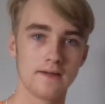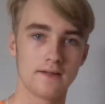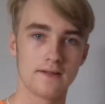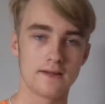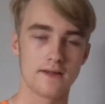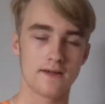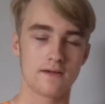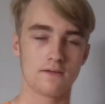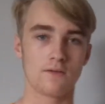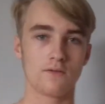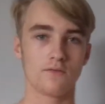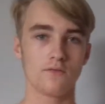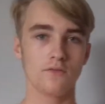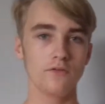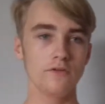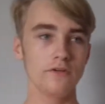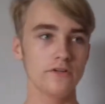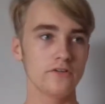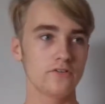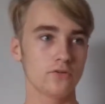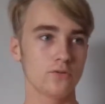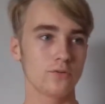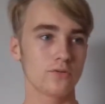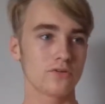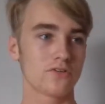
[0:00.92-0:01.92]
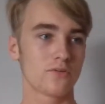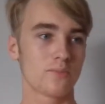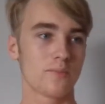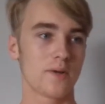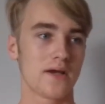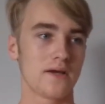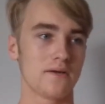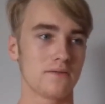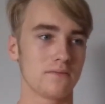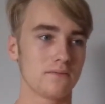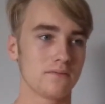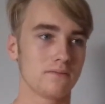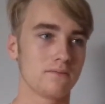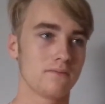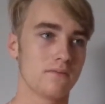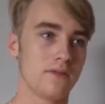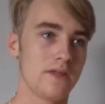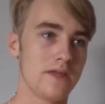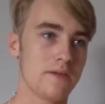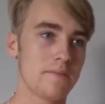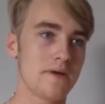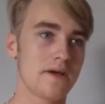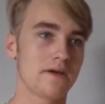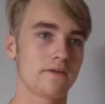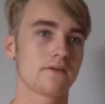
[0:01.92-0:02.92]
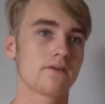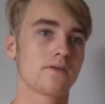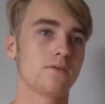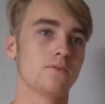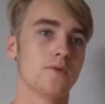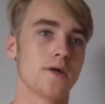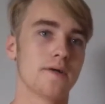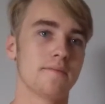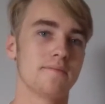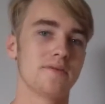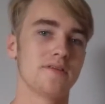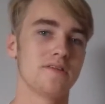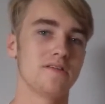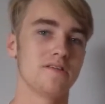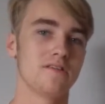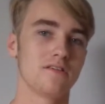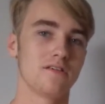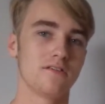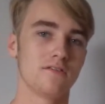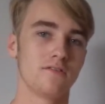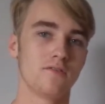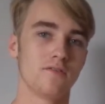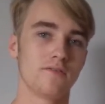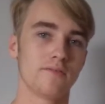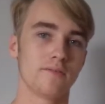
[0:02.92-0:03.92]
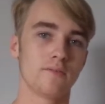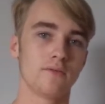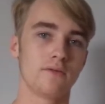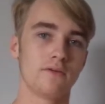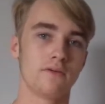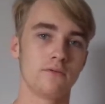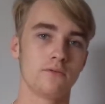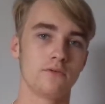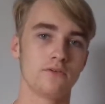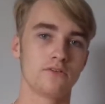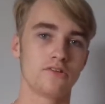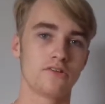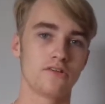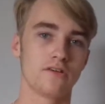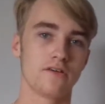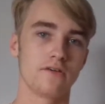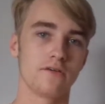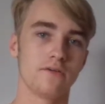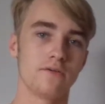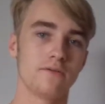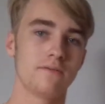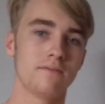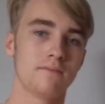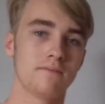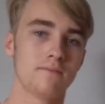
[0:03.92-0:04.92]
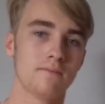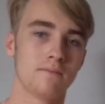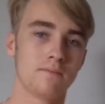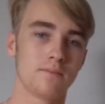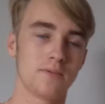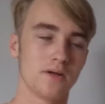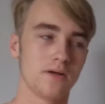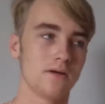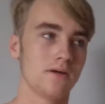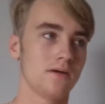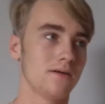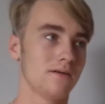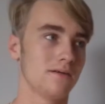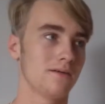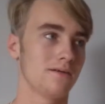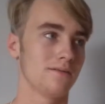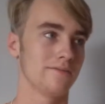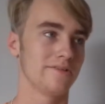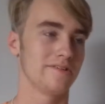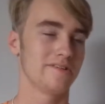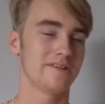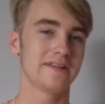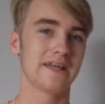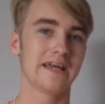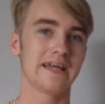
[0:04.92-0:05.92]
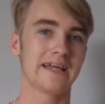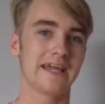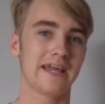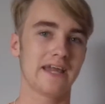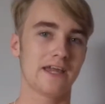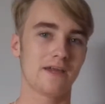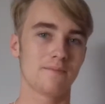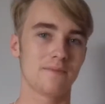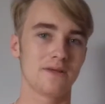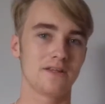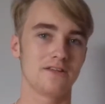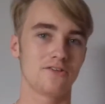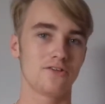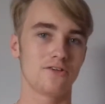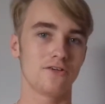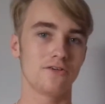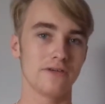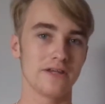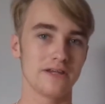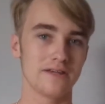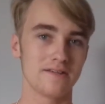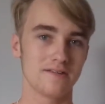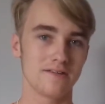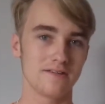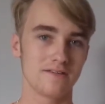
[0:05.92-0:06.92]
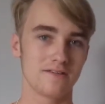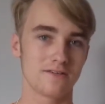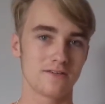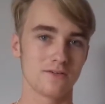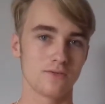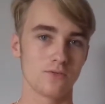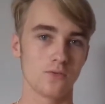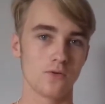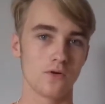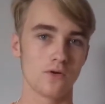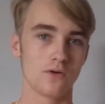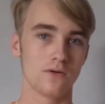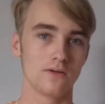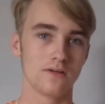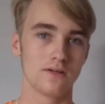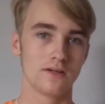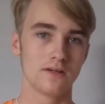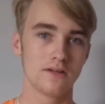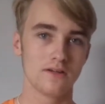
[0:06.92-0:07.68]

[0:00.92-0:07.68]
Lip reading: Now, I've already talked about the American weapons of World War II, but obviously they came in 2 years into the war.